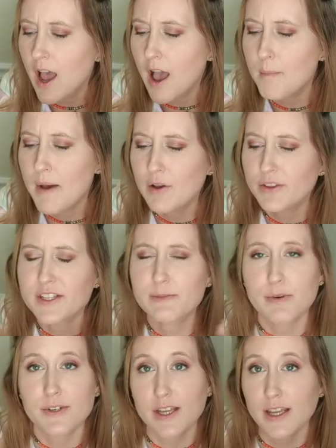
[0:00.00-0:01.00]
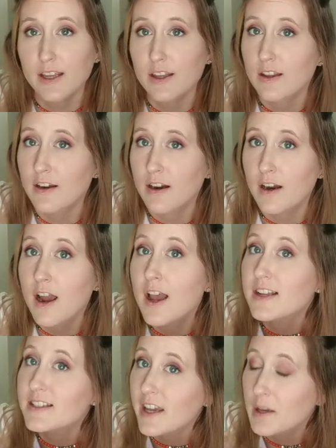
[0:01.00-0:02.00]
about this particular
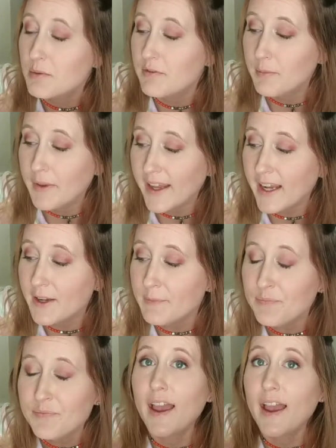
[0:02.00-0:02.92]
type of plant,